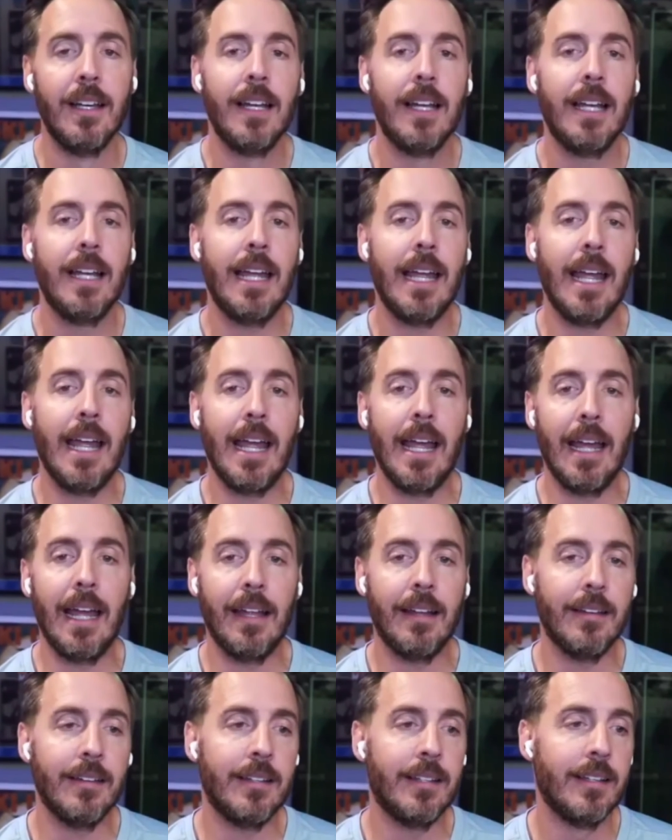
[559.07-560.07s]

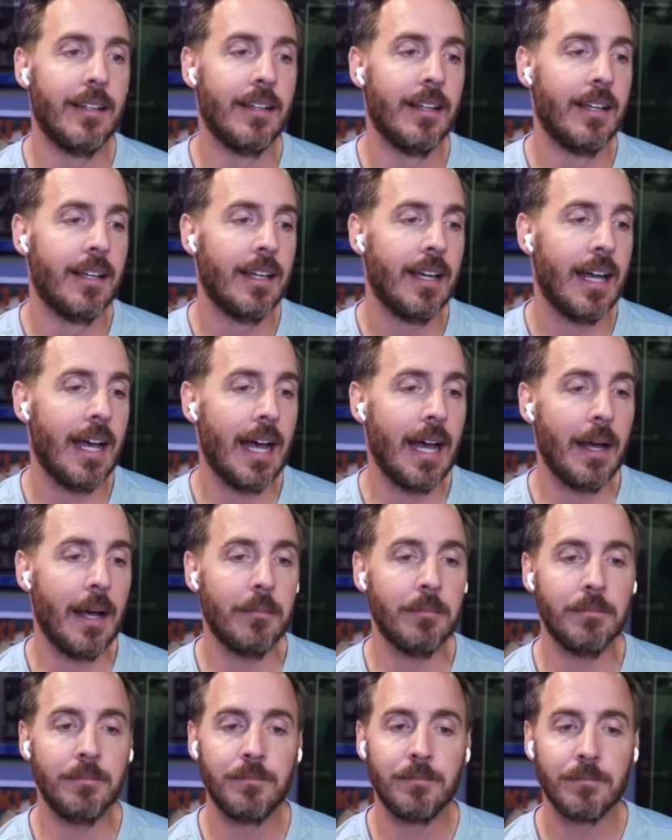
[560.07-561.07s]
and
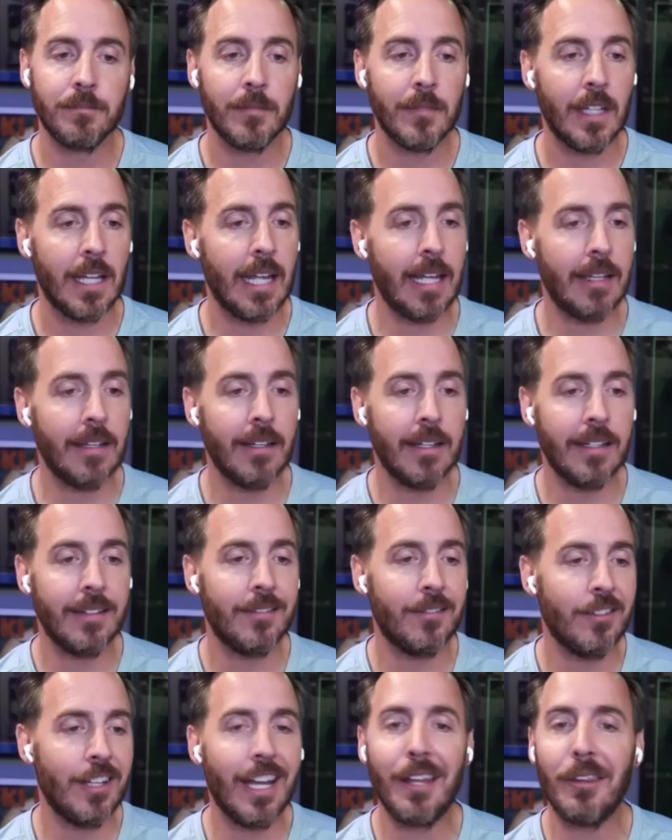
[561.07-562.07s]

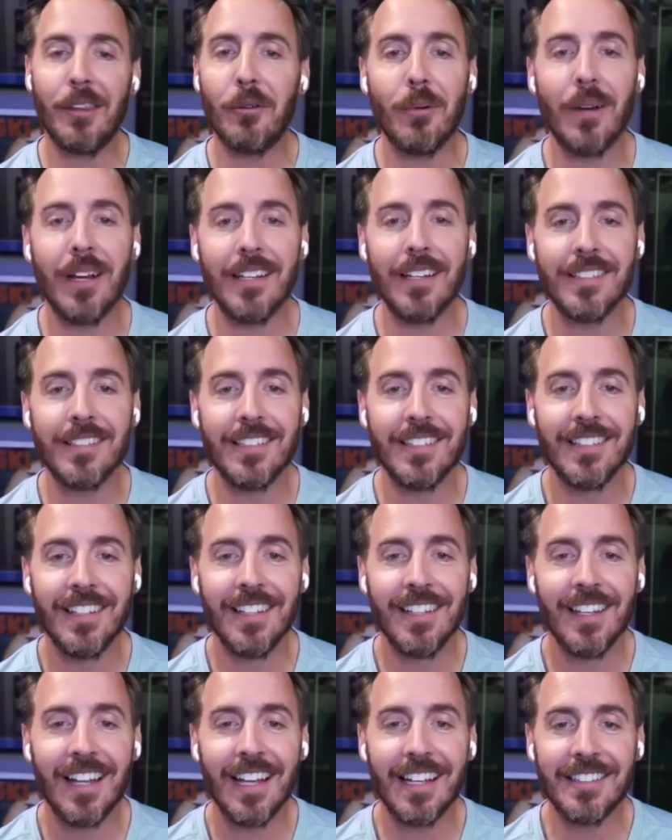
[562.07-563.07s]
the rest,
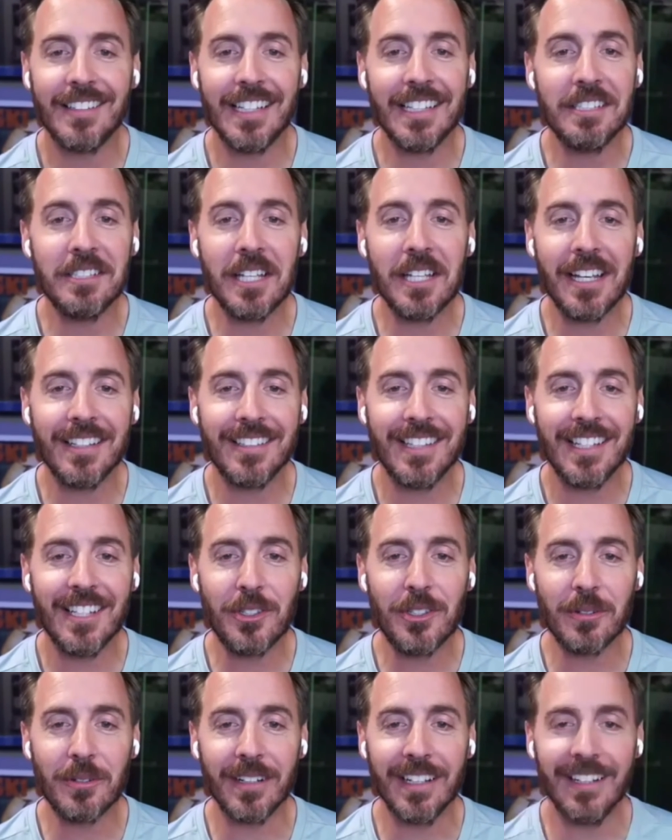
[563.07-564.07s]
as they say, is
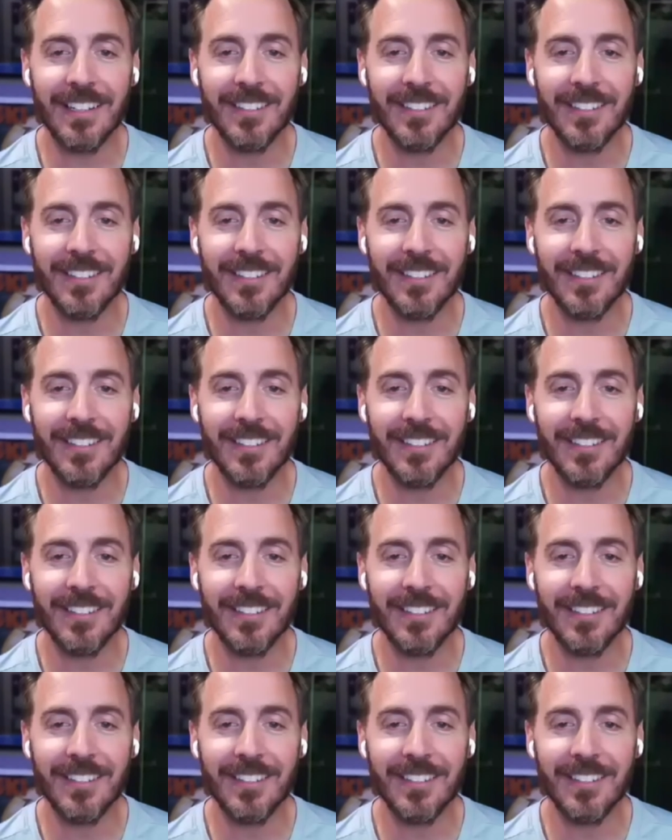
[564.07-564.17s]
history.